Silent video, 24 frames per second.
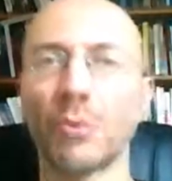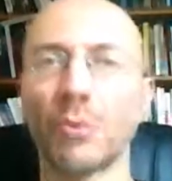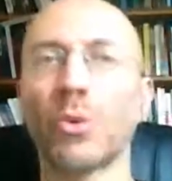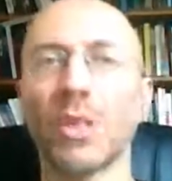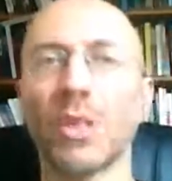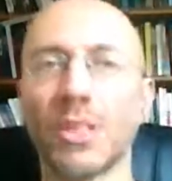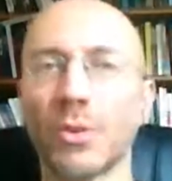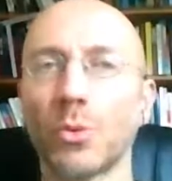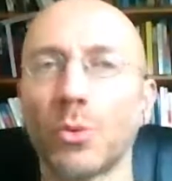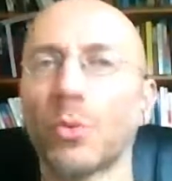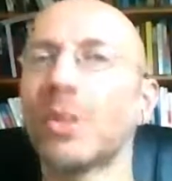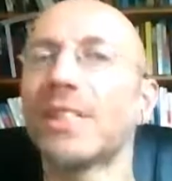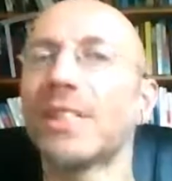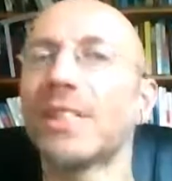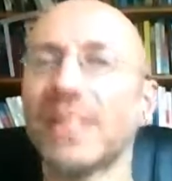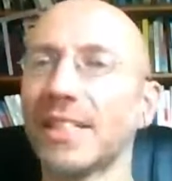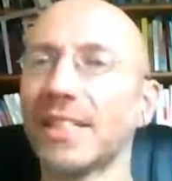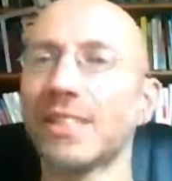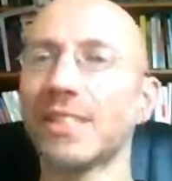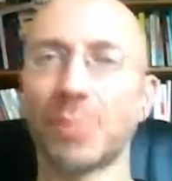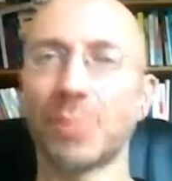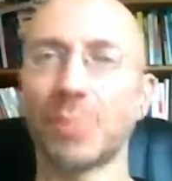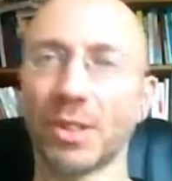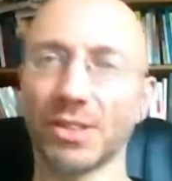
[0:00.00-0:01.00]
What
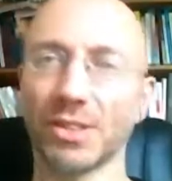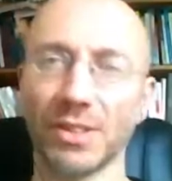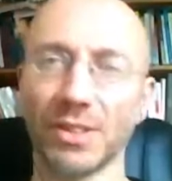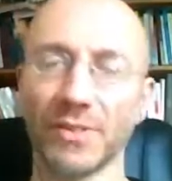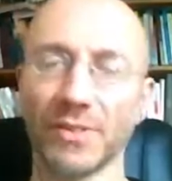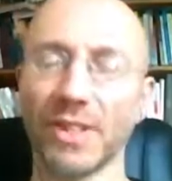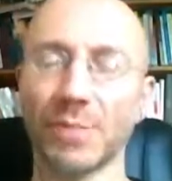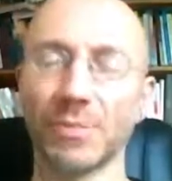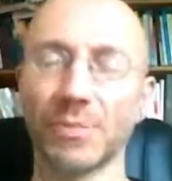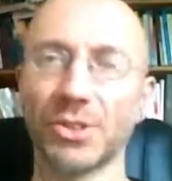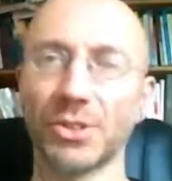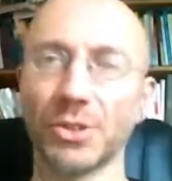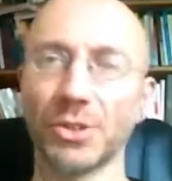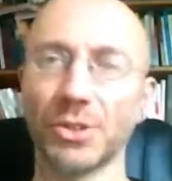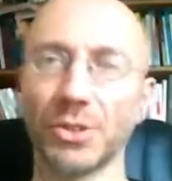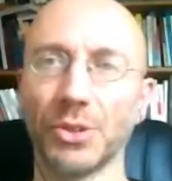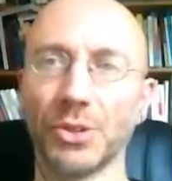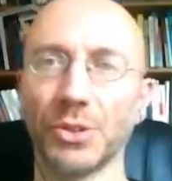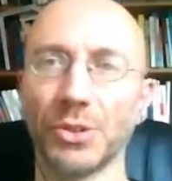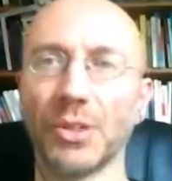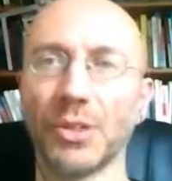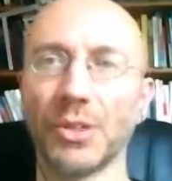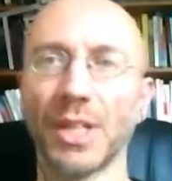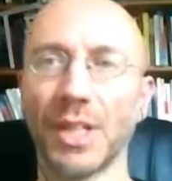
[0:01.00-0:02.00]
is post-development to
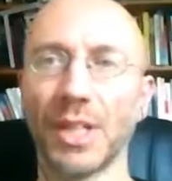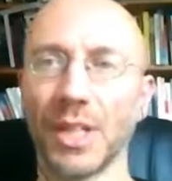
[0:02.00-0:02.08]
you,